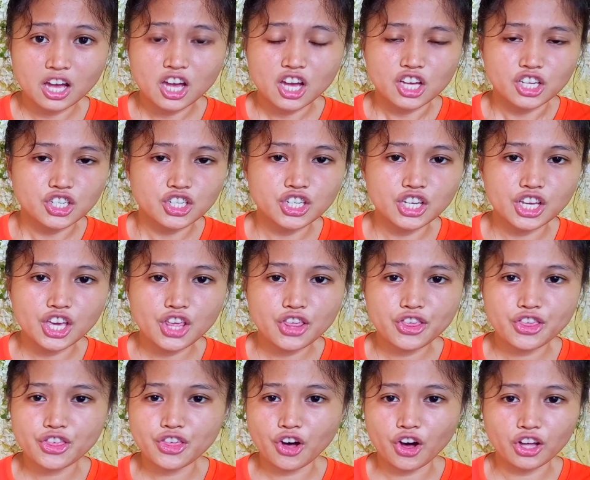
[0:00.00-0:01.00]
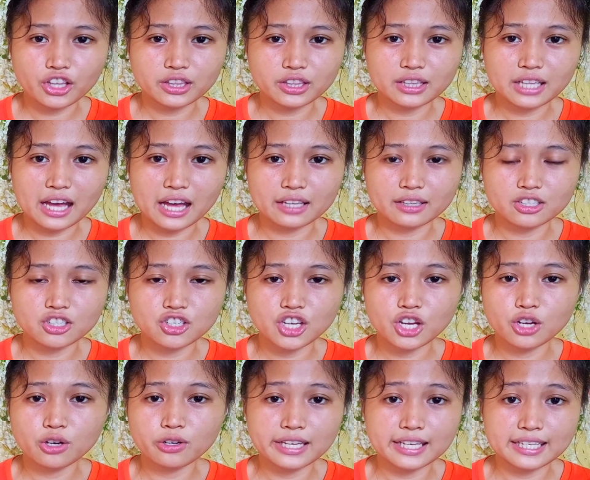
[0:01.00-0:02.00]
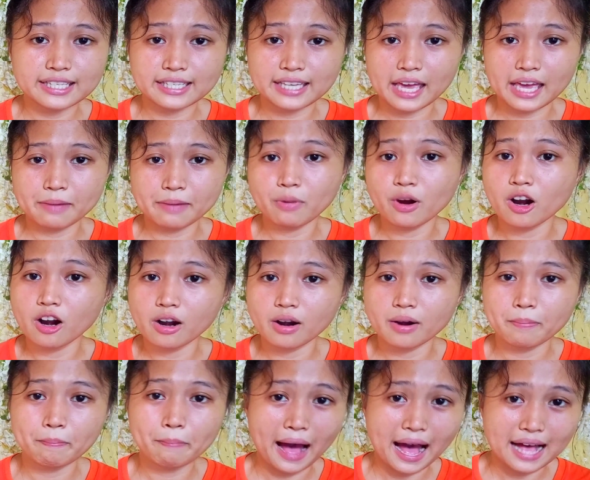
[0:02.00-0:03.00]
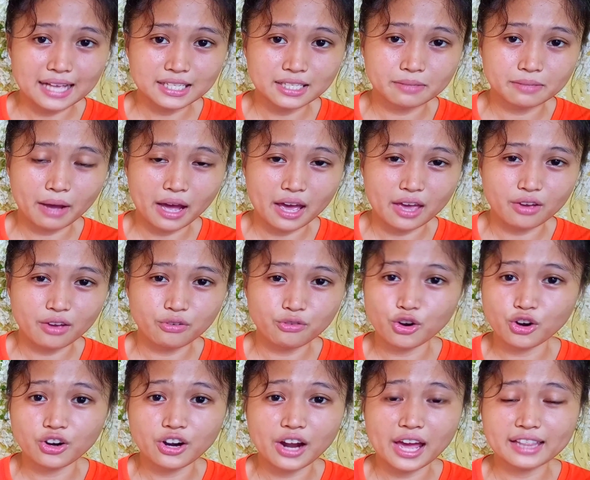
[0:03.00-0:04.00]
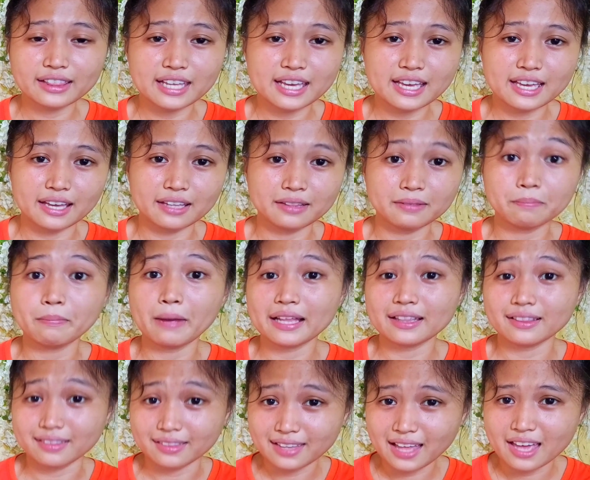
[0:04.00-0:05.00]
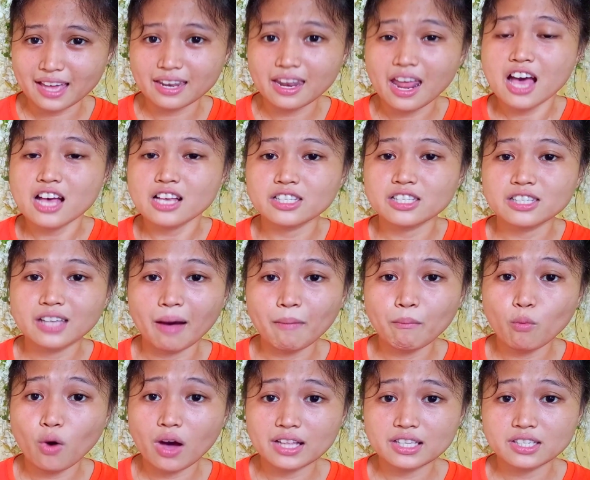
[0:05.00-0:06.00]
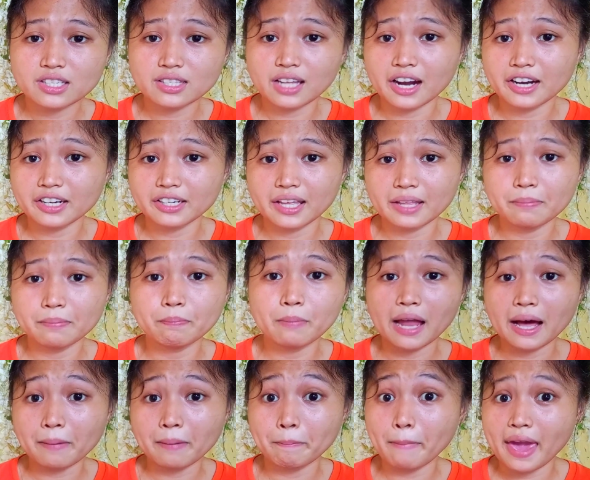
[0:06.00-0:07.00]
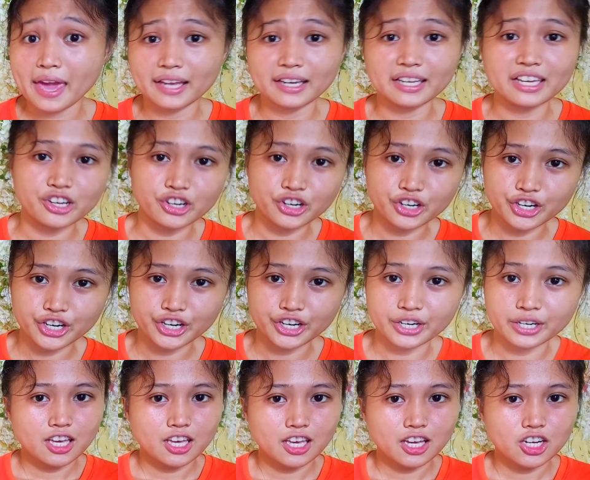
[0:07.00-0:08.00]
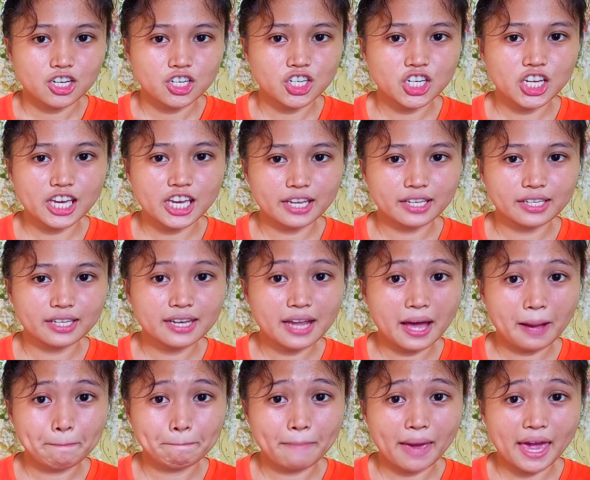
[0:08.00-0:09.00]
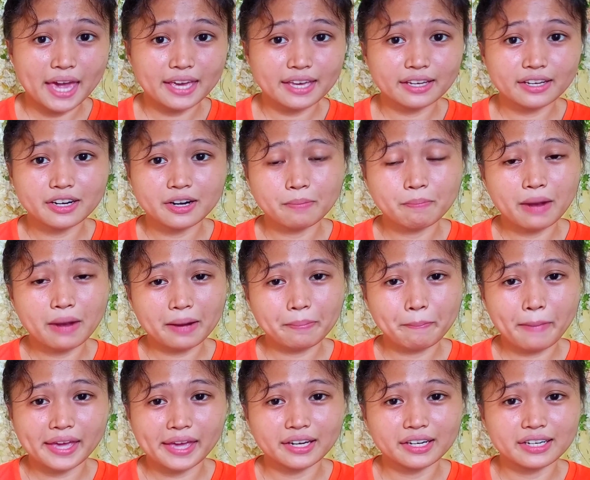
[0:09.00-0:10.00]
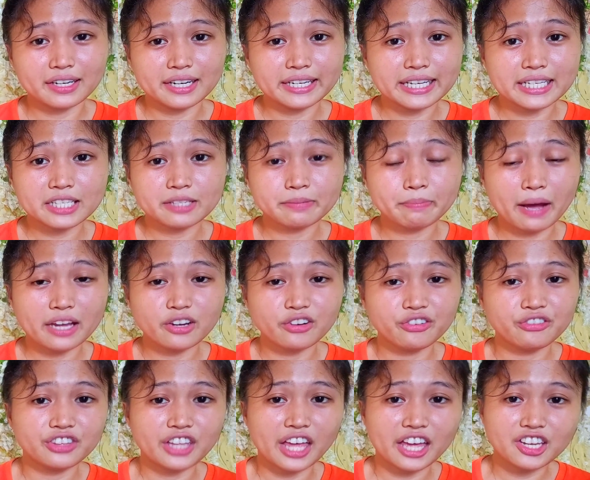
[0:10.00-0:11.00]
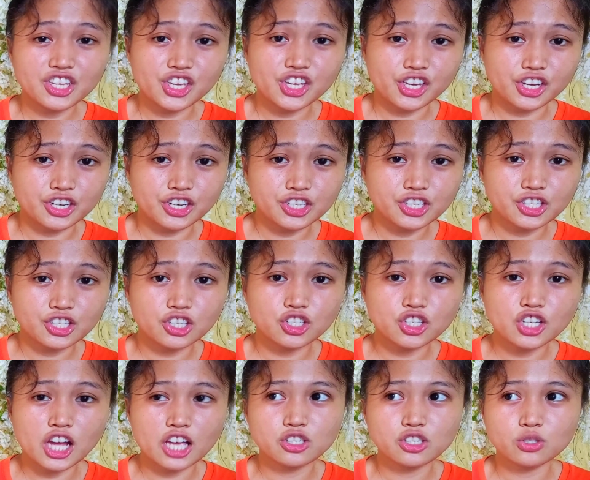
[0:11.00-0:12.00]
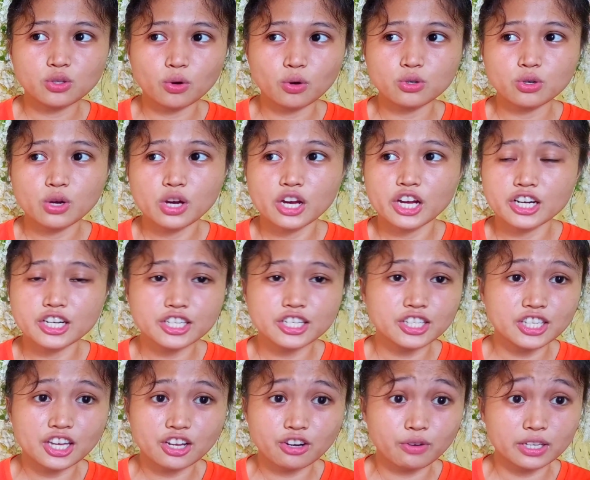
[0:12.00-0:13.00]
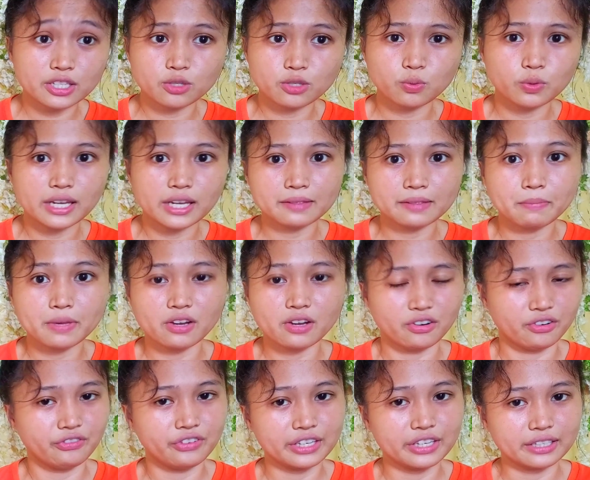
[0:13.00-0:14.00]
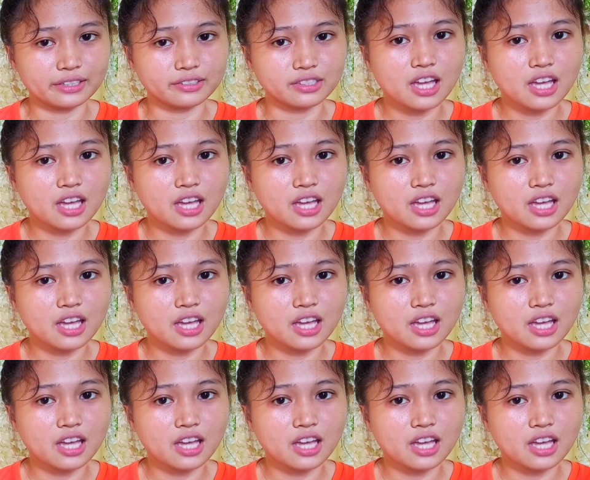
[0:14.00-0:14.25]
She thought that she could escape her past by forgetting it, but then someone started blackmailing her. She ended up paying her blackmailer in the span of ten years just so her secrets would not be revealed.